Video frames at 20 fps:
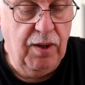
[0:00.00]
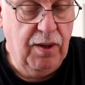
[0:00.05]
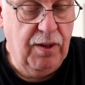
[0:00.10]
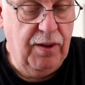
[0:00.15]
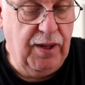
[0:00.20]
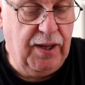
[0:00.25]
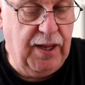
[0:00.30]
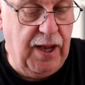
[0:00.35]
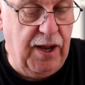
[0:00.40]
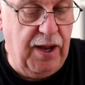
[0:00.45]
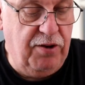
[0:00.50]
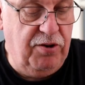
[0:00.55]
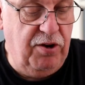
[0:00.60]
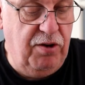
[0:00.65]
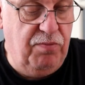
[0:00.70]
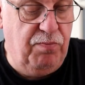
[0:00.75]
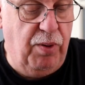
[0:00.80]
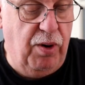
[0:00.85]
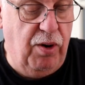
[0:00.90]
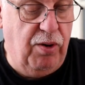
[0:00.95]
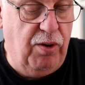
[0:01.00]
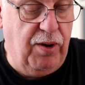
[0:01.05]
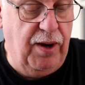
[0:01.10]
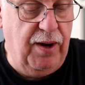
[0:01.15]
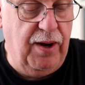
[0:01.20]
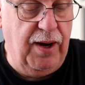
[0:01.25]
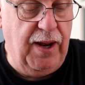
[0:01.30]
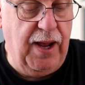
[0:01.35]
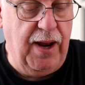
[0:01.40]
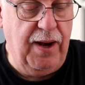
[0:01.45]
The case is broken
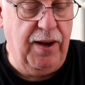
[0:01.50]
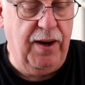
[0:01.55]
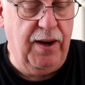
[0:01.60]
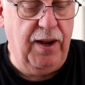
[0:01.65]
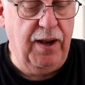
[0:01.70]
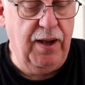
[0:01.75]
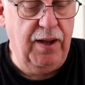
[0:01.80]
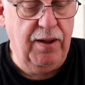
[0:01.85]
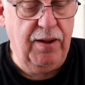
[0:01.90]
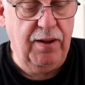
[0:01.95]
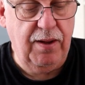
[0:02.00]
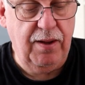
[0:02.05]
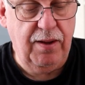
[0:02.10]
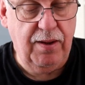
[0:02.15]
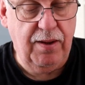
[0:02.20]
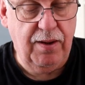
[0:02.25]
at the end here,